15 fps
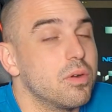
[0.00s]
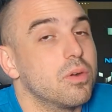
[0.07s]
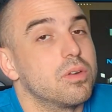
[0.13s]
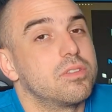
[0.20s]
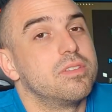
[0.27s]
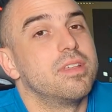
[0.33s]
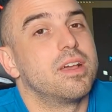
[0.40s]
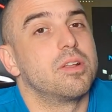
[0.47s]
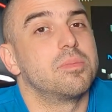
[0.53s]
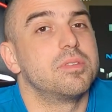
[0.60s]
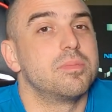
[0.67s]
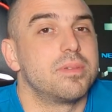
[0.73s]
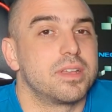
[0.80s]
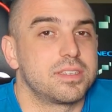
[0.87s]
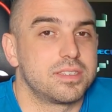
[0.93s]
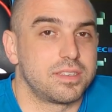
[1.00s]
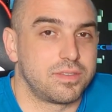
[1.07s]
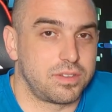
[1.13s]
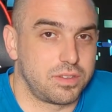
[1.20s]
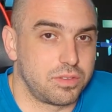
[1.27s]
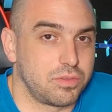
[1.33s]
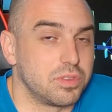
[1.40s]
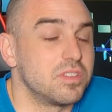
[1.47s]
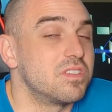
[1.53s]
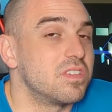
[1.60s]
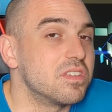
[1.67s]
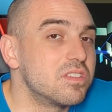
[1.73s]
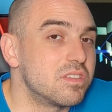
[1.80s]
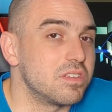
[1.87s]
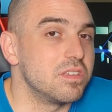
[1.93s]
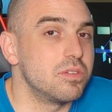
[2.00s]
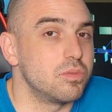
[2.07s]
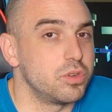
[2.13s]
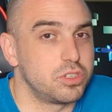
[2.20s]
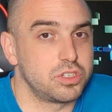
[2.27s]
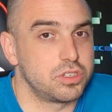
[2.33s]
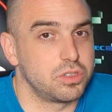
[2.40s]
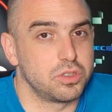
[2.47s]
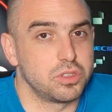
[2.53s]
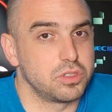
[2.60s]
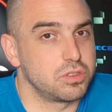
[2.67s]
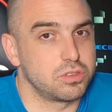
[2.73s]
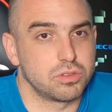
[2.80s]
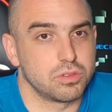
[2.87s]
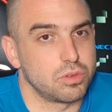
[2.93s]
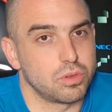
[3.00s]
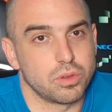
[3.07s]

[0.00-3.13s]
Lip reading: old Dialoptiplex 760, which is